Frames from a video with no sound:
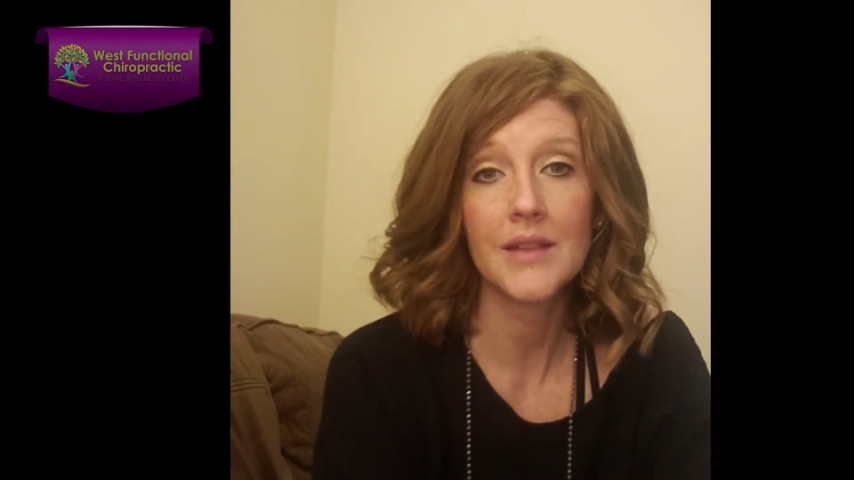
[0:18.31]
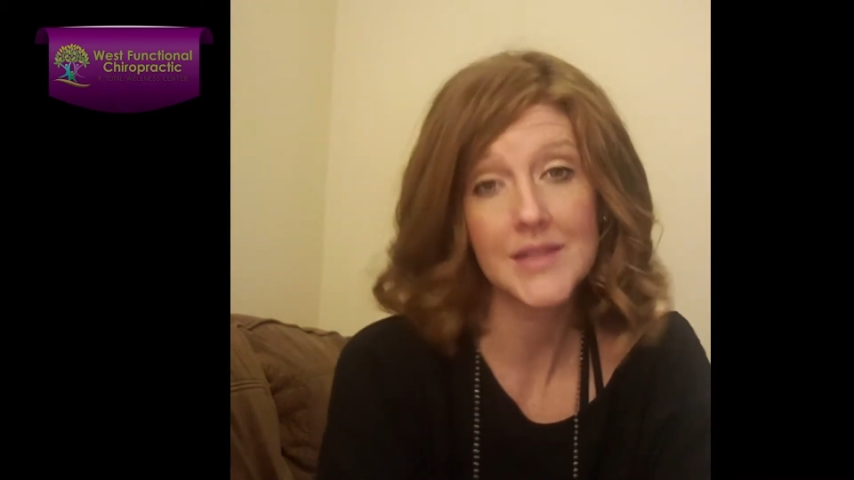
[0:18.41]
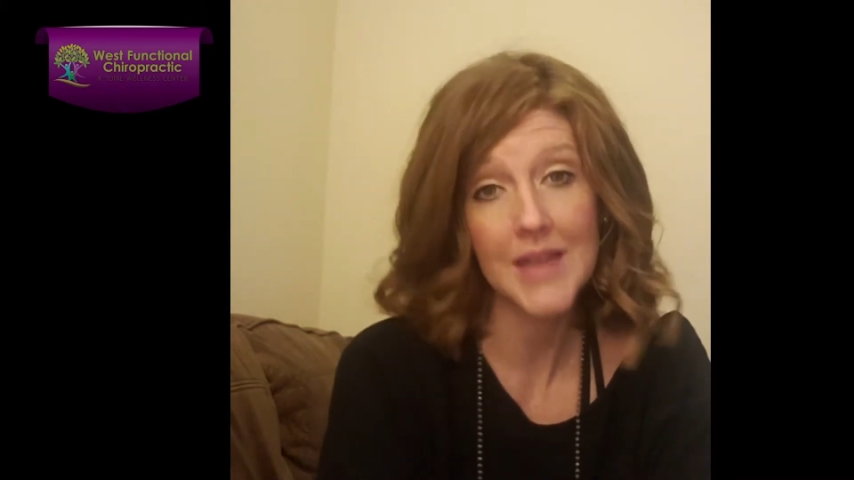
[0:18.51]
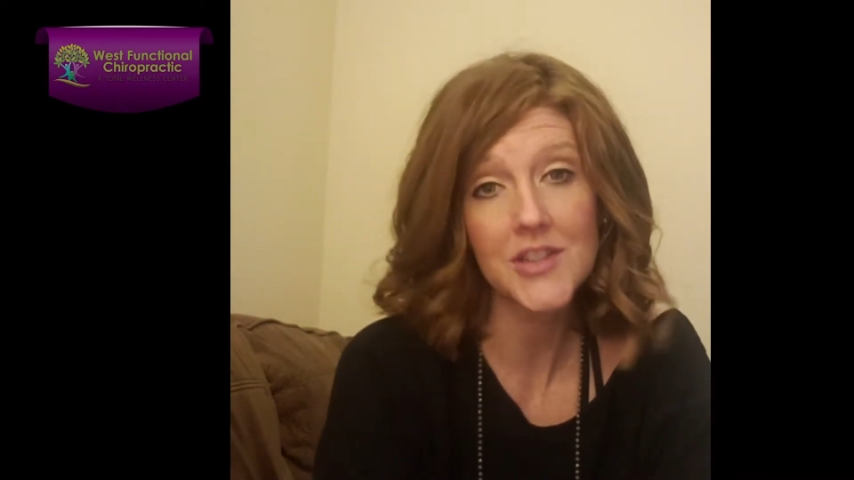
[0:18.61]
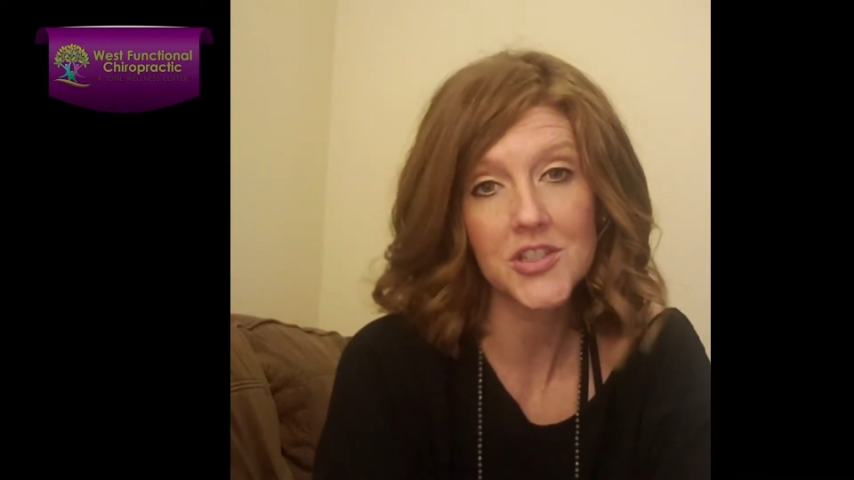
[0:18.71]

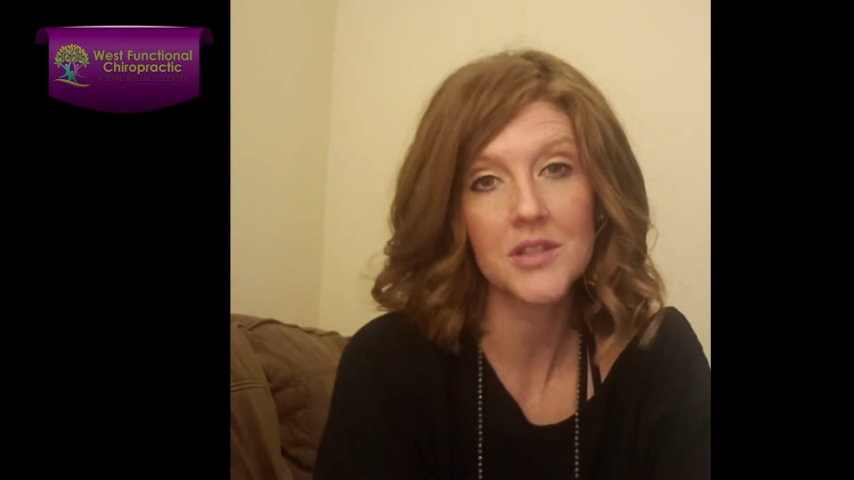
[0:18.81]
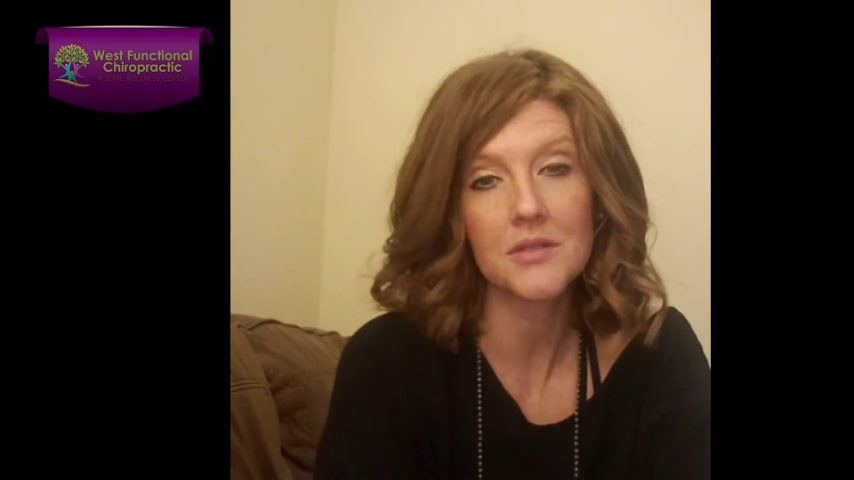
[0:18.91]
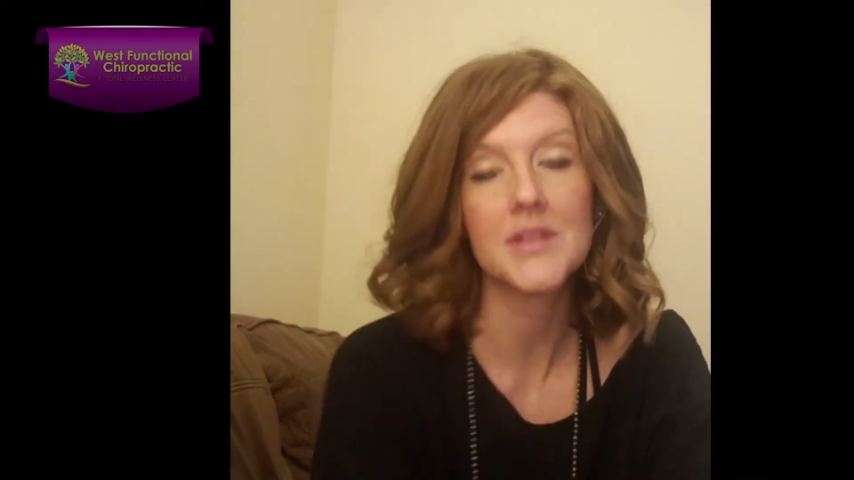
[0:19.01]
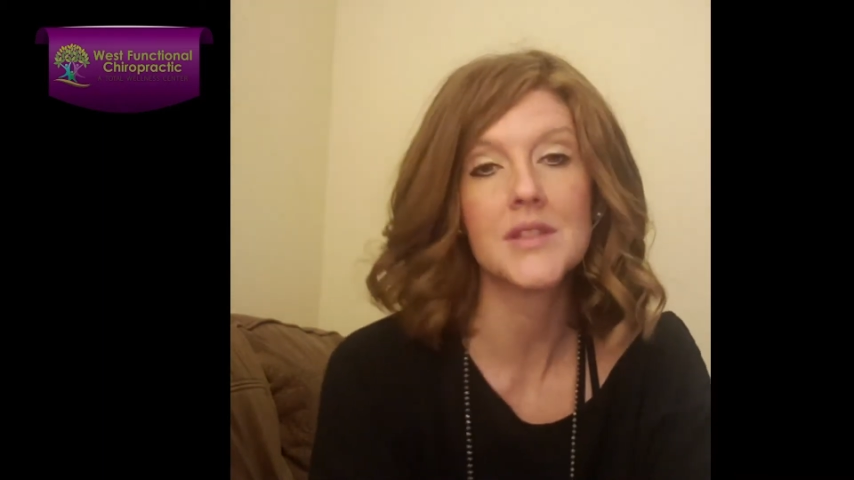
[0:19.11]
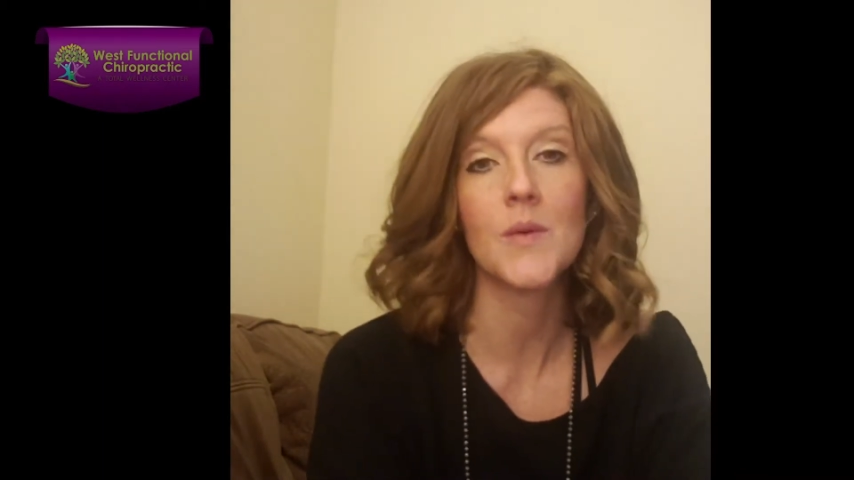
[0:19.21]
that's actually the
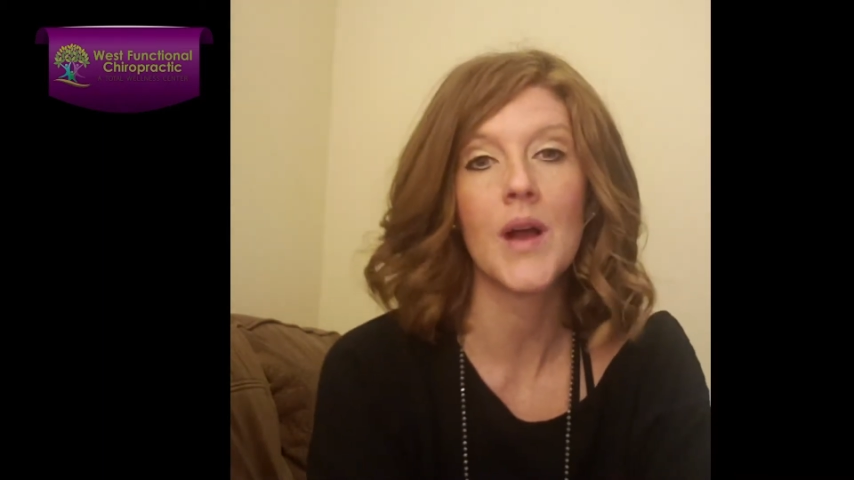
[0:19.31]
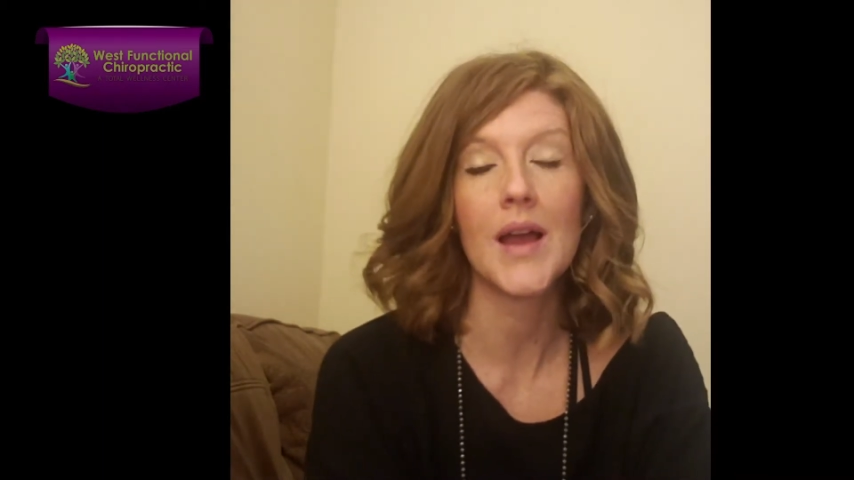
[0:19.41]
reason why